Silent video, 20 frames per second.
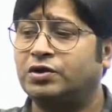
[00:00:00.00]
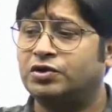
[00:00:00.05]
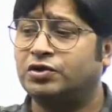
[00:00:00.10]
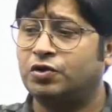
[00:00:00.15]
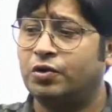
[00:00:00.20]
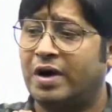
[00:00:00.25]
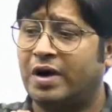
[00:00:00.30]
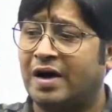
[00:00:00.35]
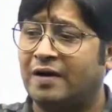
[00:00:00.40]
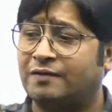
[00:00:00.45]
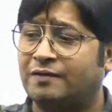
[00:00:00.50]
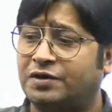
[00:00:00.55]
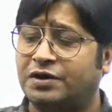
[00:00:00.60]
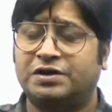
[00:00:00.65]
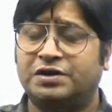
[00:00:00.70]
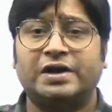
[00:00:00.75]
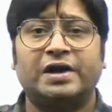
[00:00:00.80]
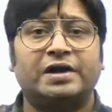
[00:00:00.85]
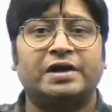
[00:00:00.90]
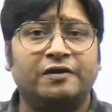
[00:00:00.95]
you have
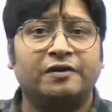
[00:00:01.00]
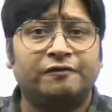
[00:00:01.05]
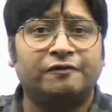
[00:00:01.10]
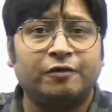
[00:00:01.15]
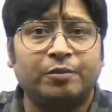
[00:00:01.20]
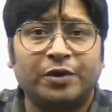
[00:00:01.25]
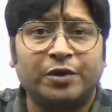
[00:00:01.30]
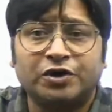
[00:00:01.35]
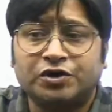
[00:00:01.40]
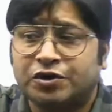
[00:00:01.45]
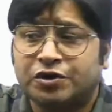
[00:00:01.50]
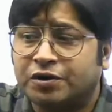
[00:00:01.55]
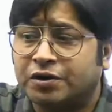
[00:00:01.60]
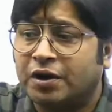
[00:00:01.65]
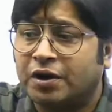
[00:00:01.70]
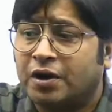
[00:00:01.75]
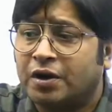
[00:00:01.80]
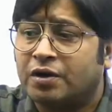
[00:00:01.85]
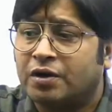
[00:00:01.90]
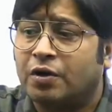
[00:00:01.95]
detailed
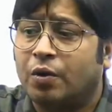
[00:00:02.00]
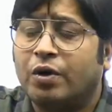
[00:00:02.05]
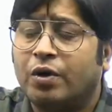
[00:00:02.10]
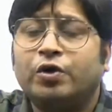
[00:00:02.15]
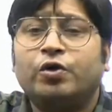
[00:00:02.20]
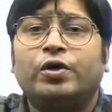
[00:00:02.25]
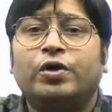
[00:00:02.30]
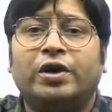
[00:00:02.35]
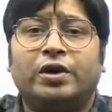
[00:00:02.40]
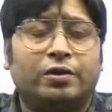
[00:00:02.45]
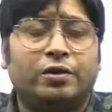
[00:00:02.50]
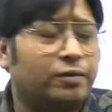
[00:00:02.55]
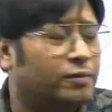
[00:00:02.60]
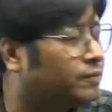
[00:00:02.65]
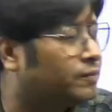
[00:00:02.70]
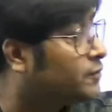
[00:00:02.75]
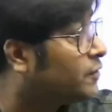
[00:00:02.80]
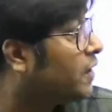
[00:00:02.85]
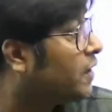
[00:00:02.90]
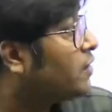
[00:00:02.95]
information, now what do you need,
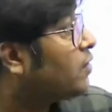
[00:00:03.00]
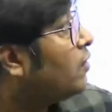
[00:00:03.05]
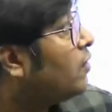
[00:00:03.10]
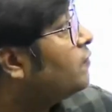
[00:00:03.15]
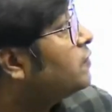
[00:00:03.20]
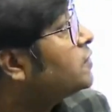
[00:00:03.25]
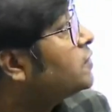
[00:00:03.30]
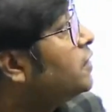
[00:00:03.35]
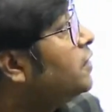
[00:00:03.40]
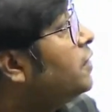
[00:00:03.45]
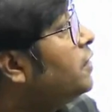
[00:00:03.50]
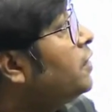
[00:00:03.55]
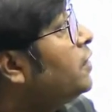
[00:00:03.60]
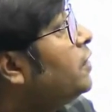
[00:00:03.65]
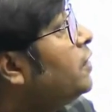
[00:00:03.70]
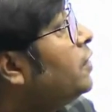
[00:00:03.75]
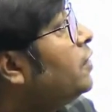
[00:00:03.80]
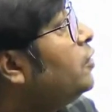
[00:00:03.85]
right? Obviously,